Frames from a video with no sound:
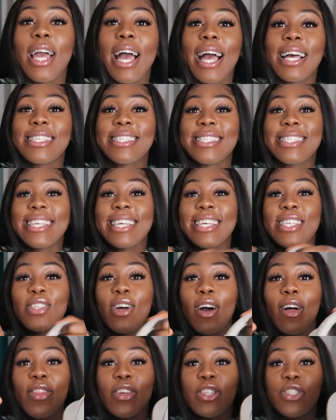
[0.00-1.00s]
guys, these
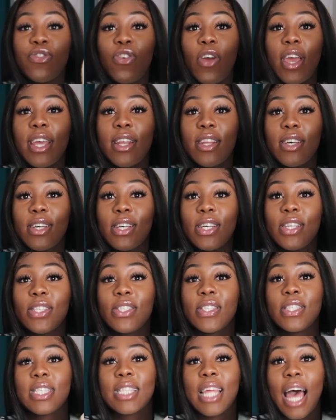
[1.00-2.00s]
are the
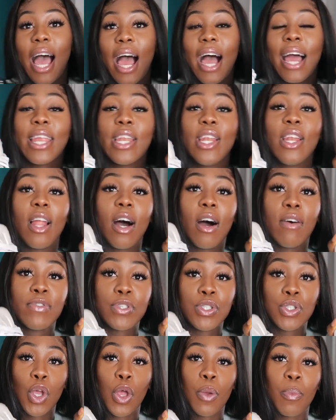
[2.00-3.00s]
trainers that I love
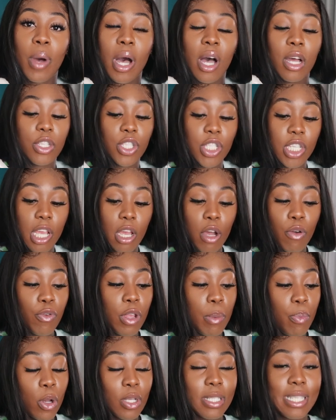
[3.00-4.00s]
so much. They are
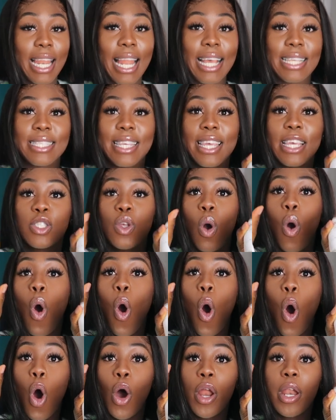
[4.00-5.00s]
Reebok's classics
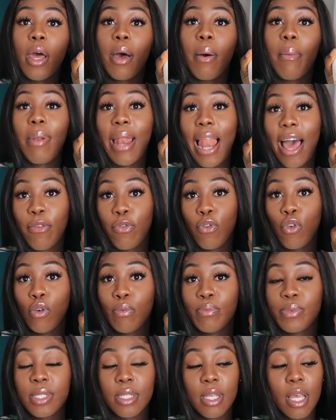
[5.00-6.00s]
on
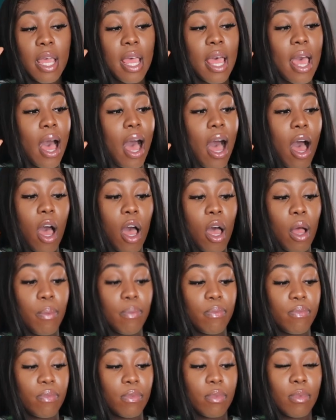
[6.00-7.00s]
platforms.
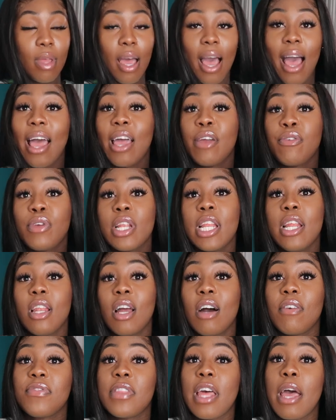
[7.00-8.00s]
I really
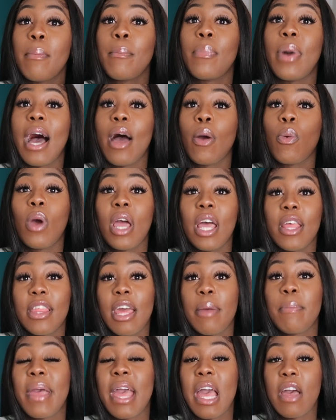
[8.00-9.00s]
love them, but I wear
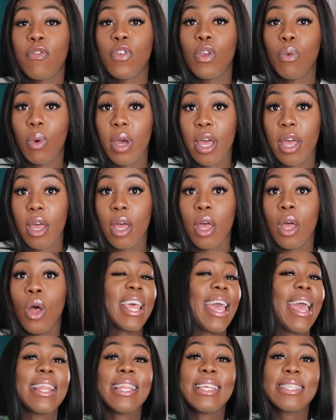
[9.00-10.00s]
them everywhere.
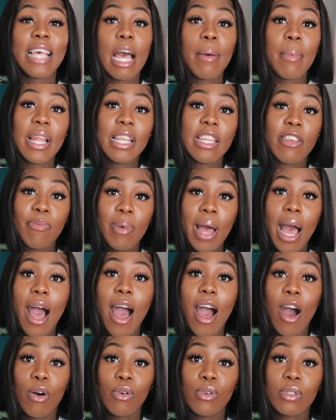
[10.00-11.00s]
Anytime I leave my
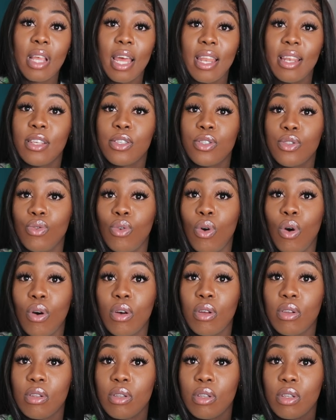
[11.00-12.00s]
house and it's
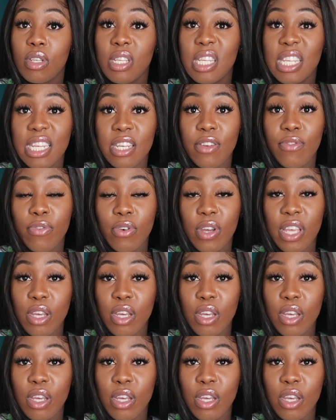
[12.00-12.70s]
not needed for